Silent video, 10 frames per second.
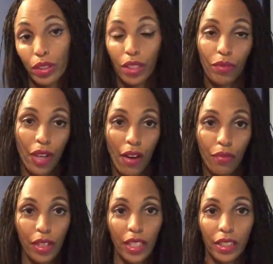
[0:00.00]
different
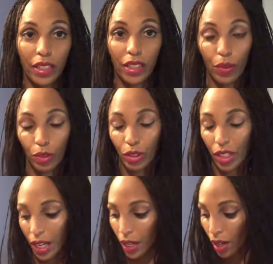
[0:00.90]
outfits, see what you
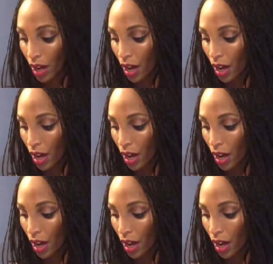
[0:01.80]
think.